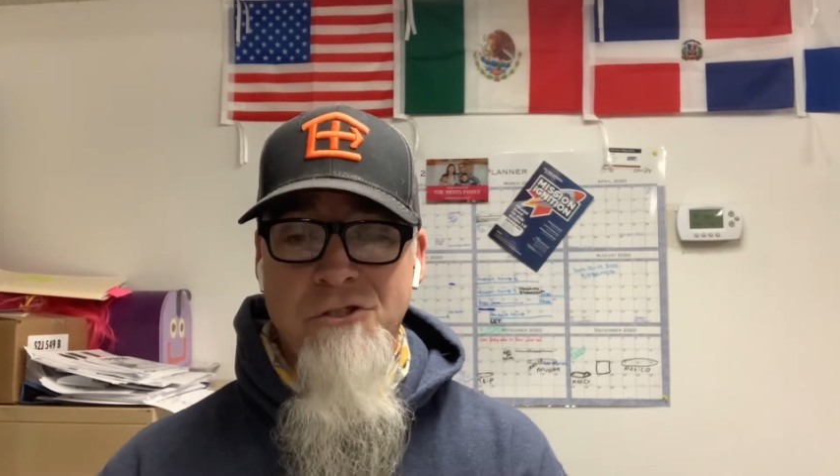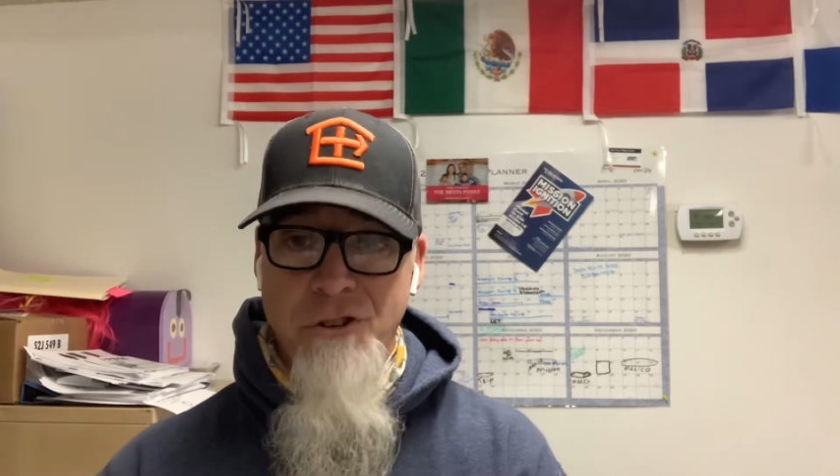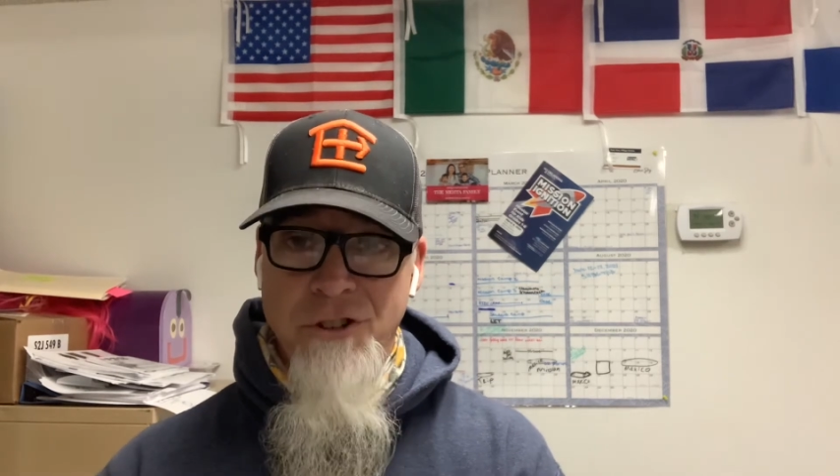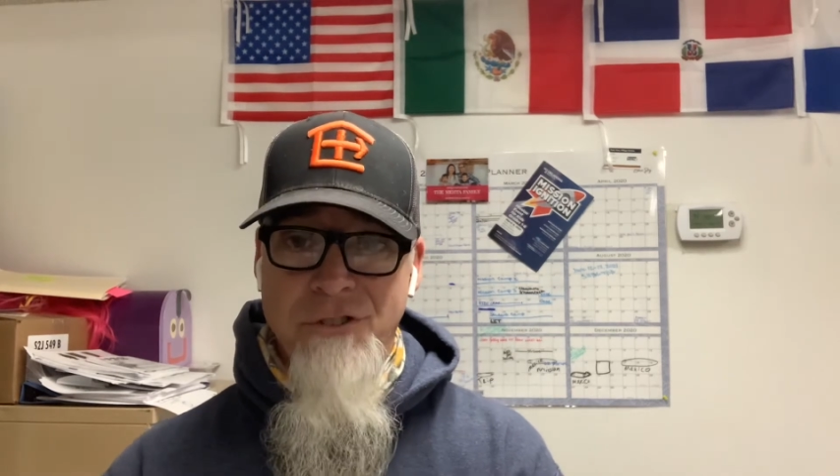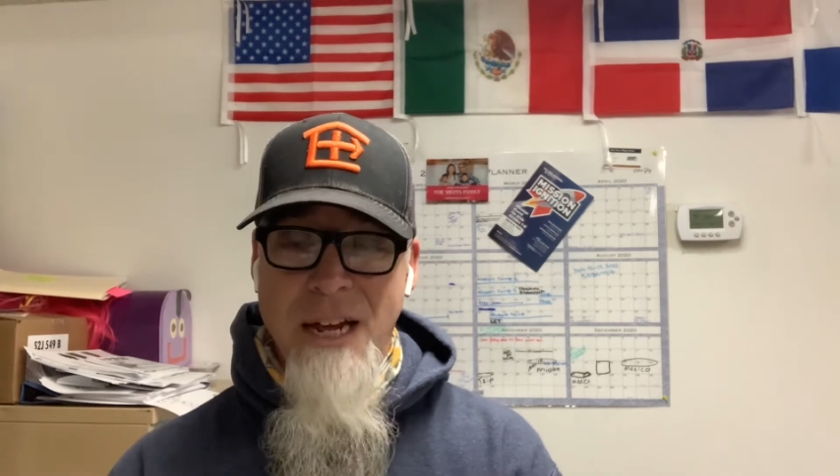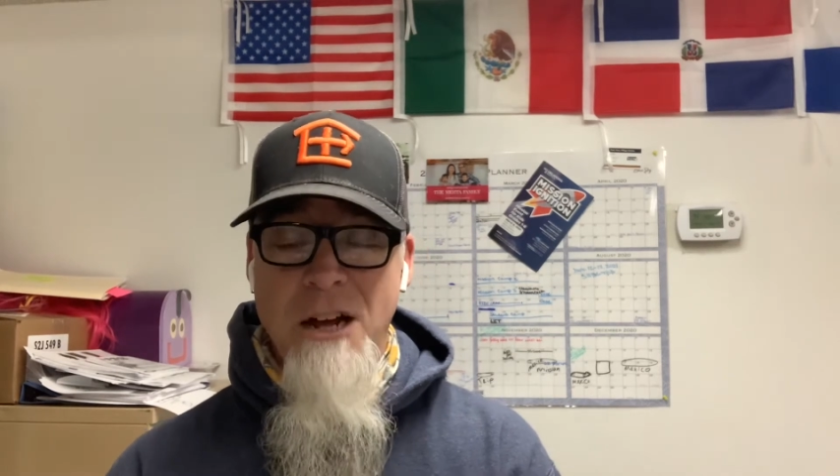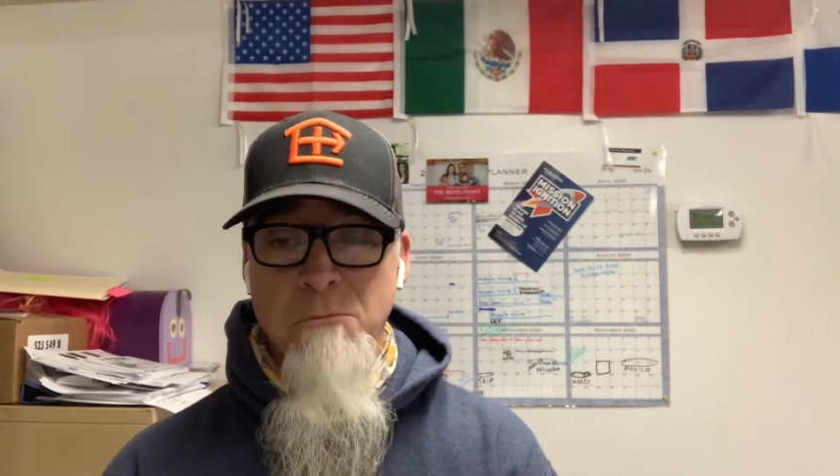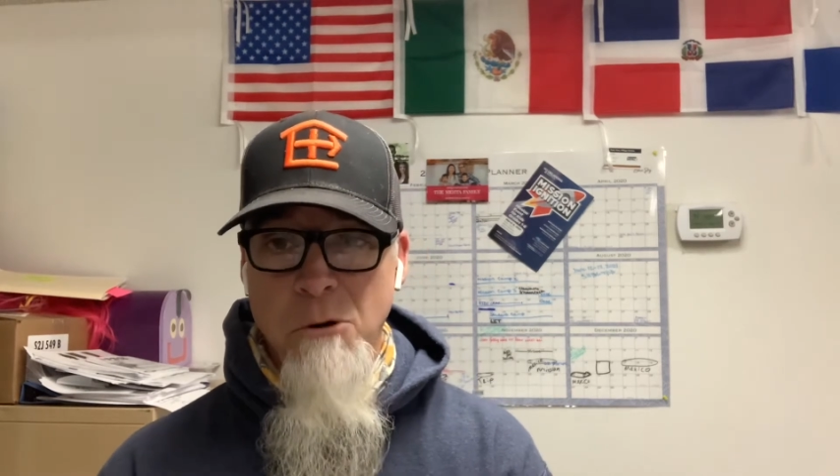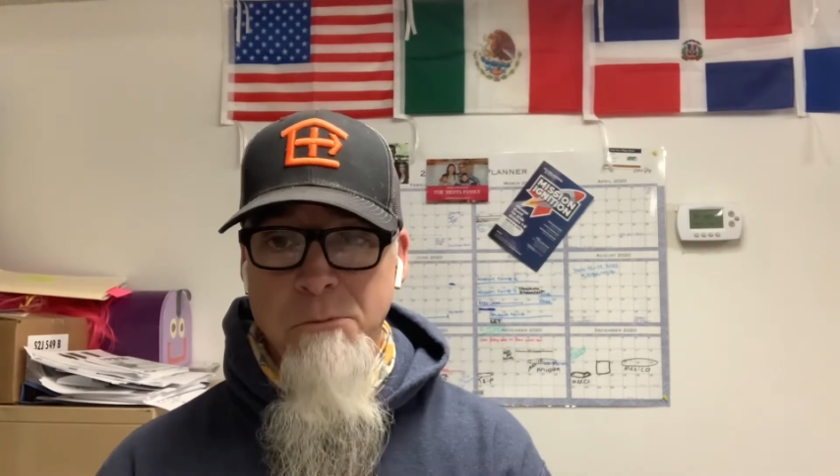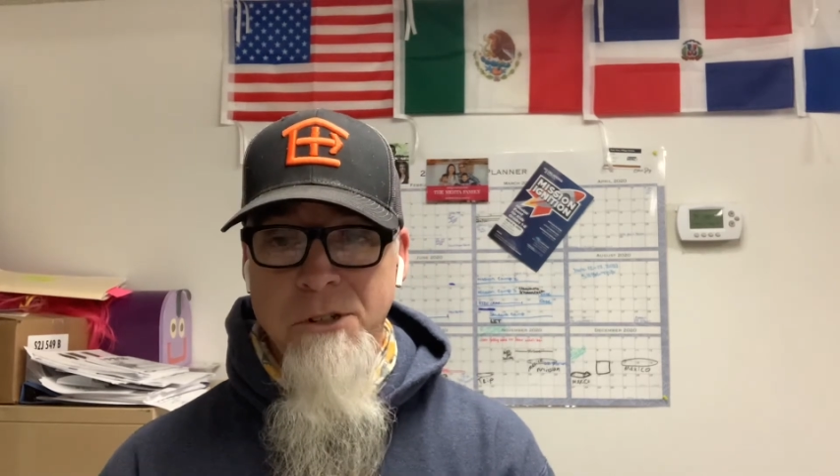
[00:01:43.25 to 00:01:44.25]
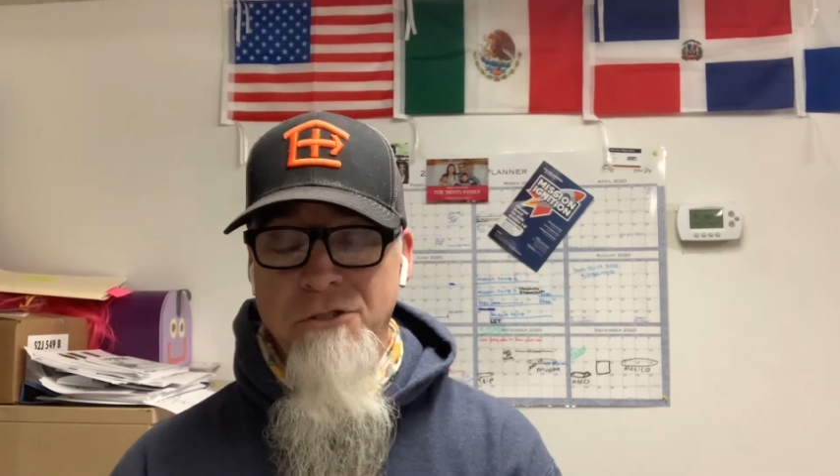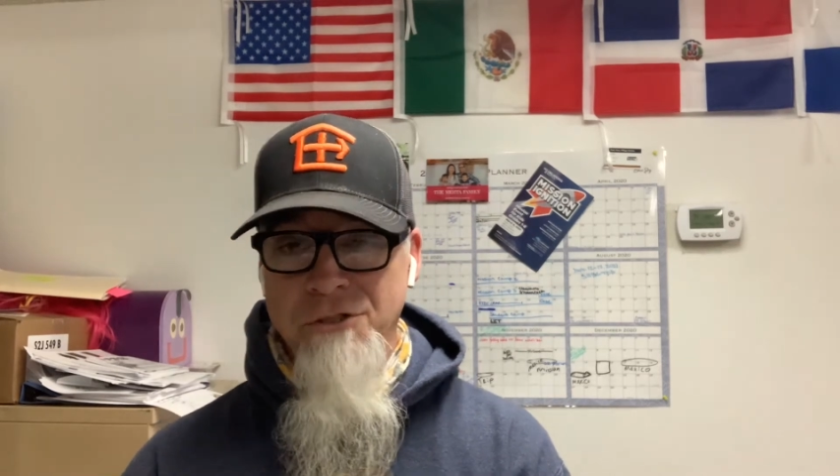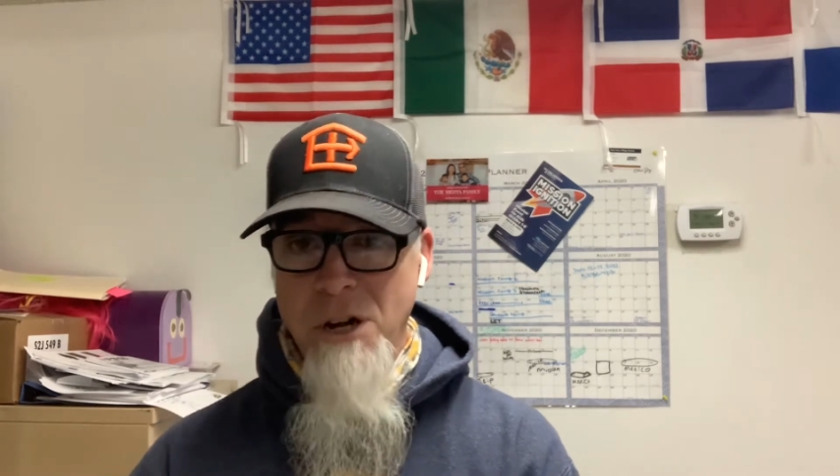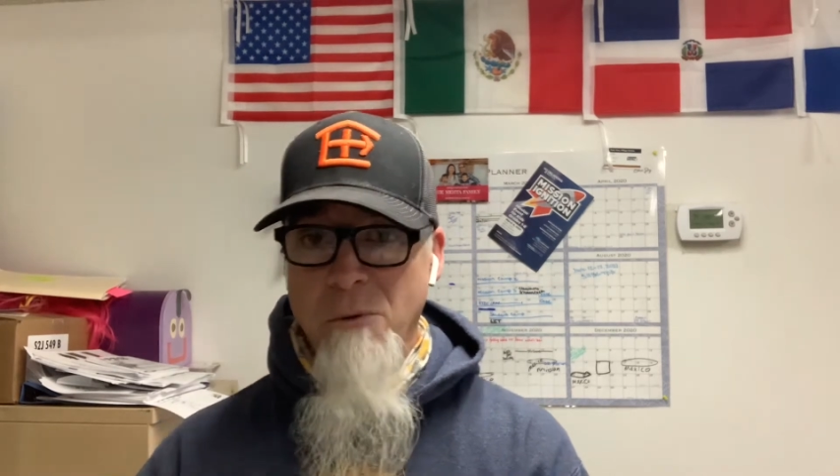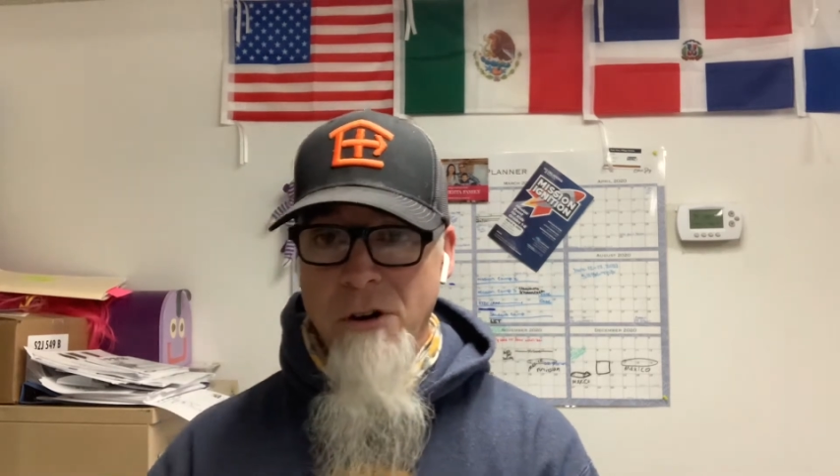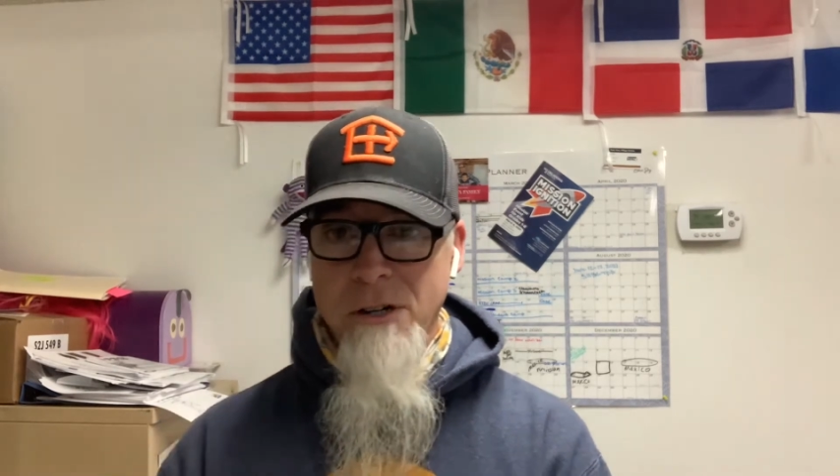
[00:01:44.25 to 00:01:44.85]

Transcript: Church Inside Out and Mobile Missions Network.